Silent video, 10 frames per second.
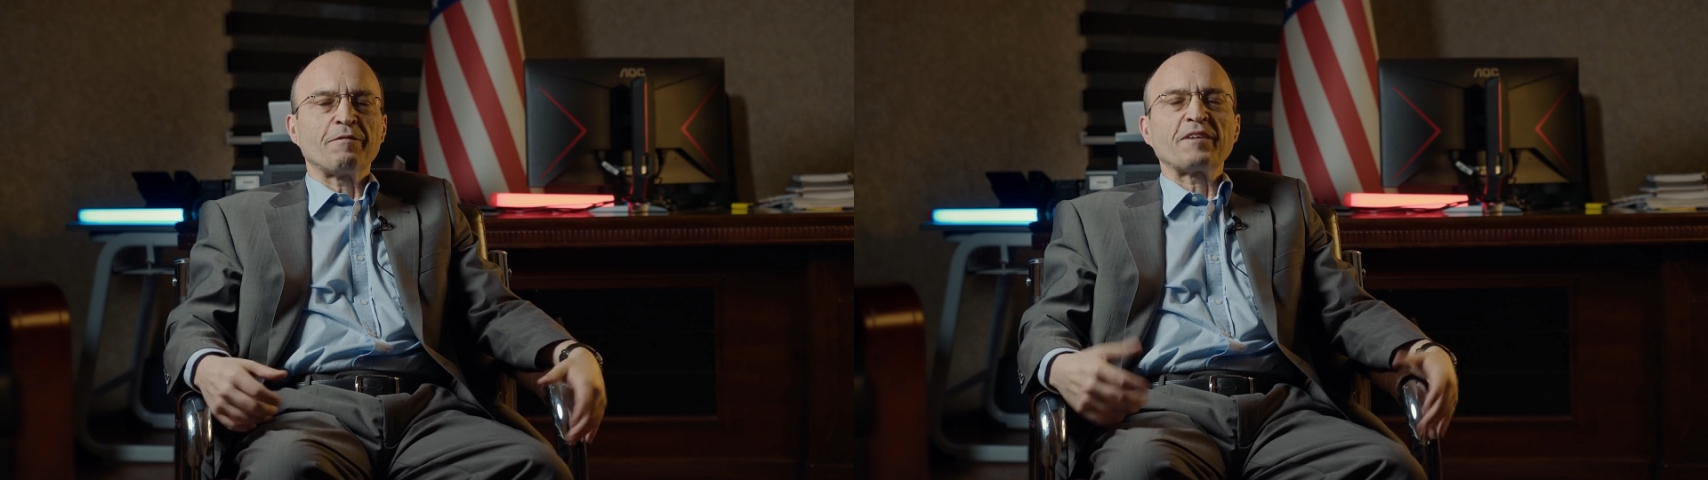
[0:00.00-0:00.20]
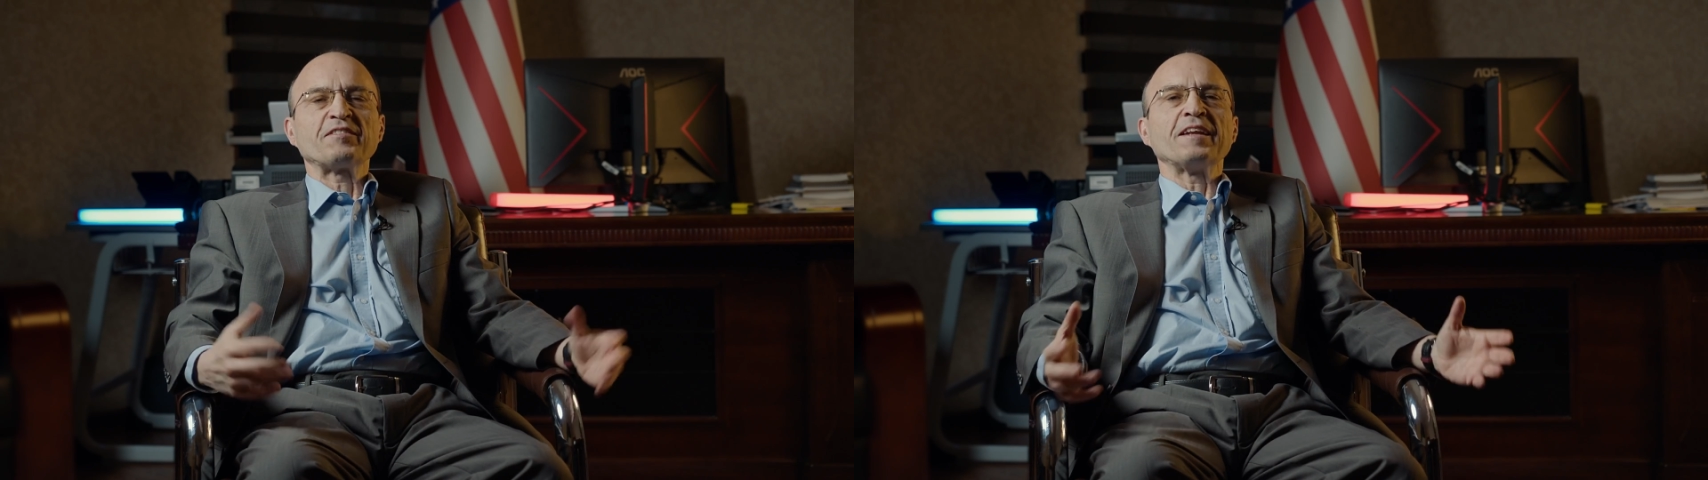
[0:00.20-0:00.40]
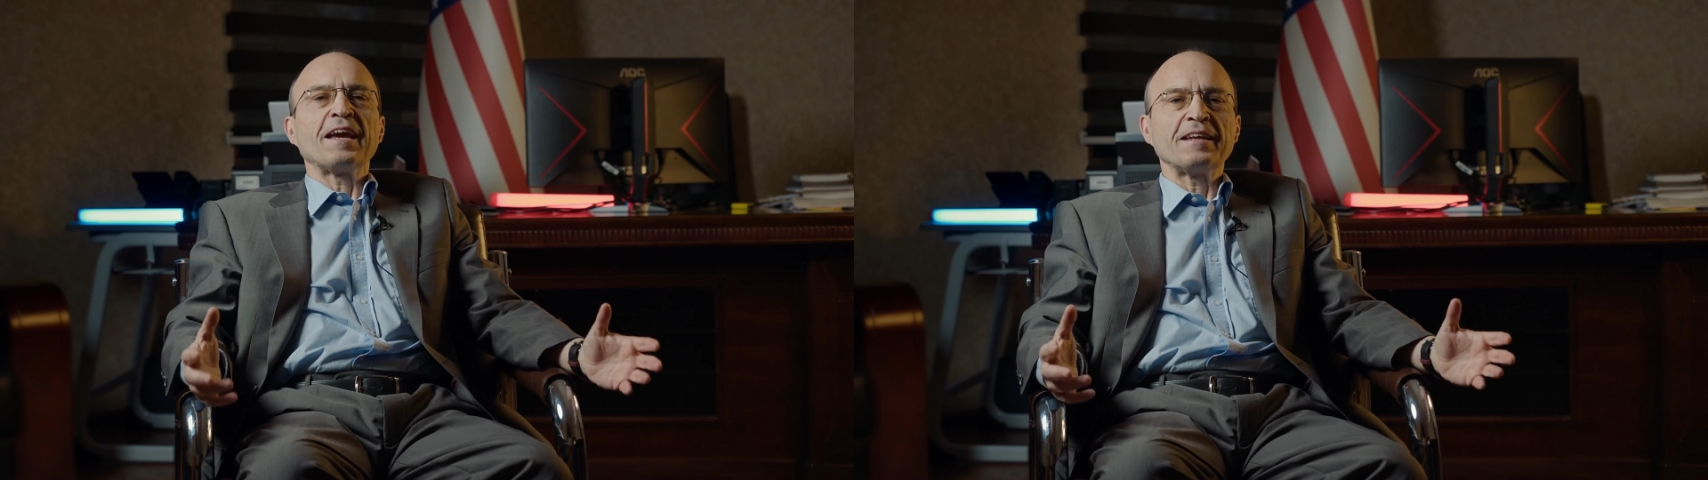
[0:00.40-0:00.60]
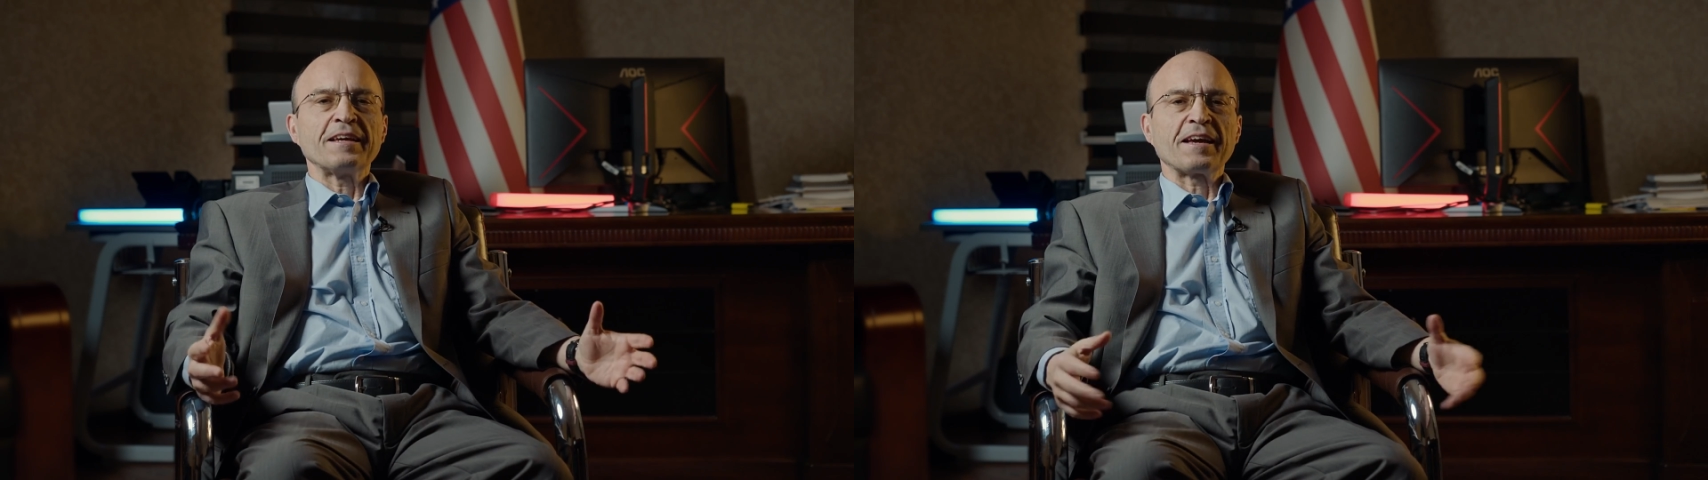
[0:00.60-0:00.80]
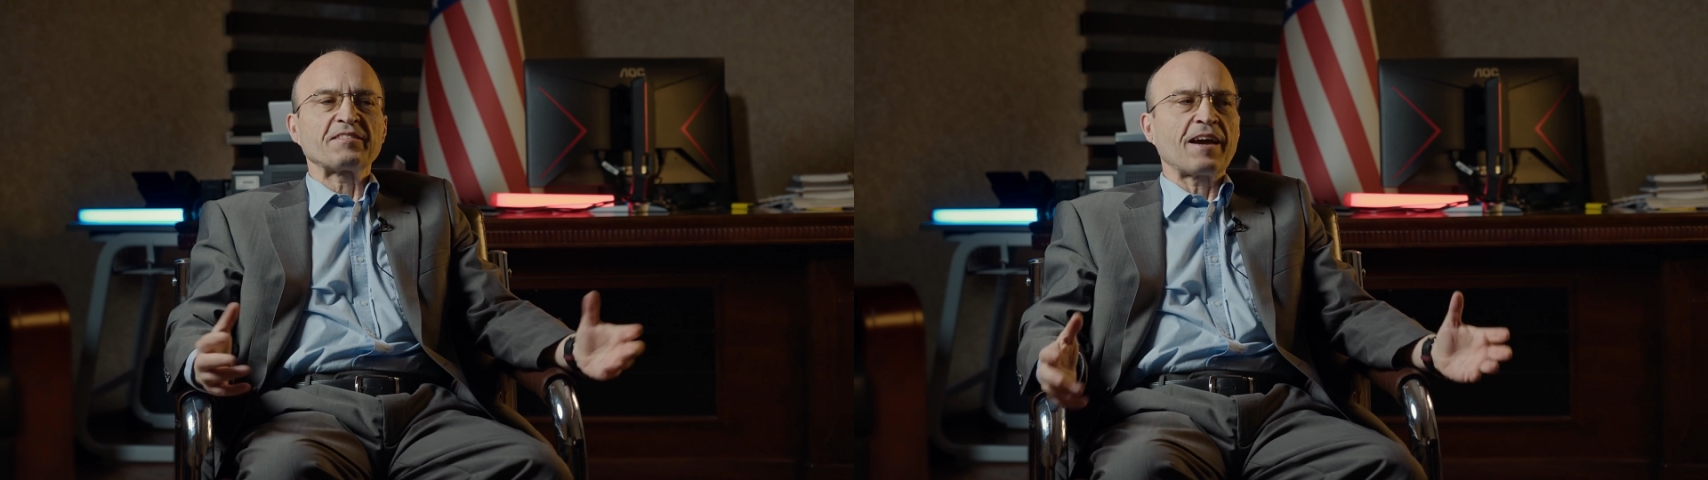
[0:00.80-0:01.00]

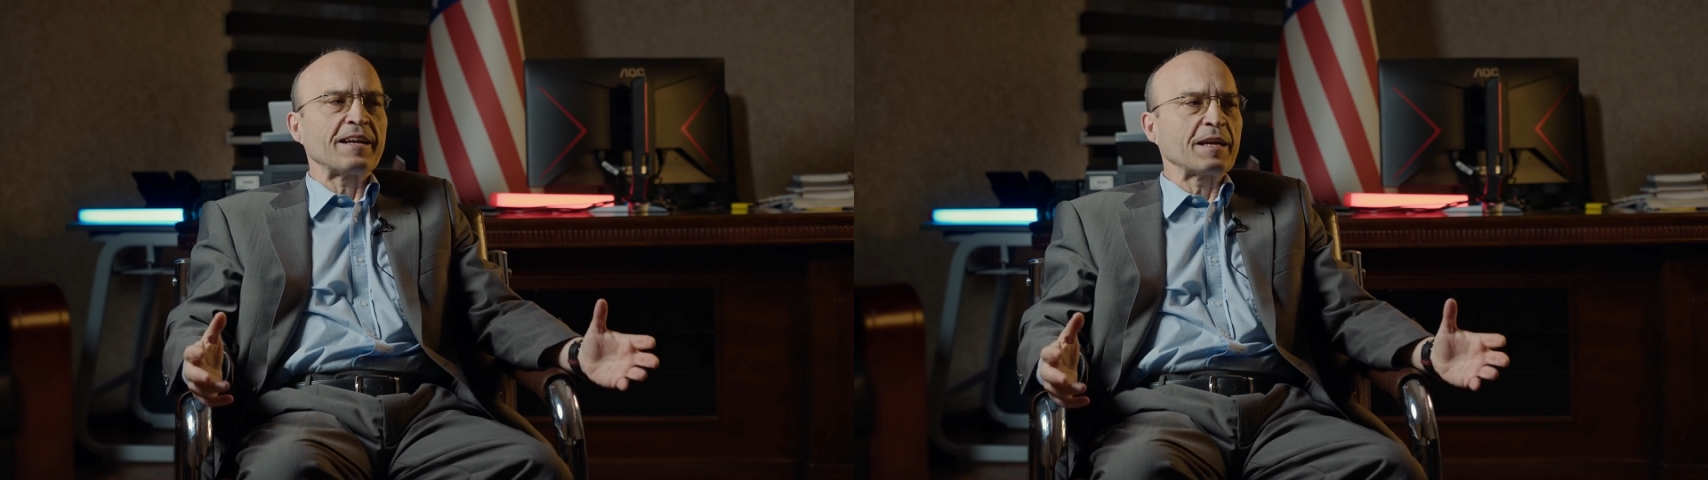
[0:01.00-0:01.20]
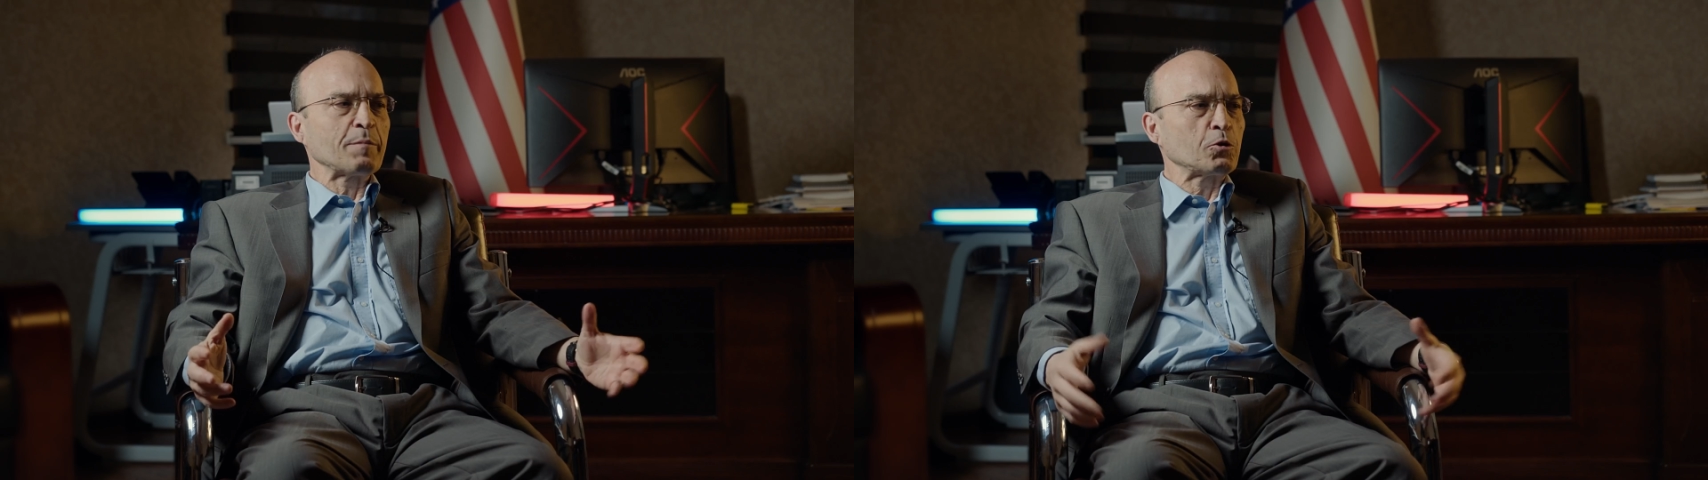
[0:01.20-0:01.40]
fascinating, exciting,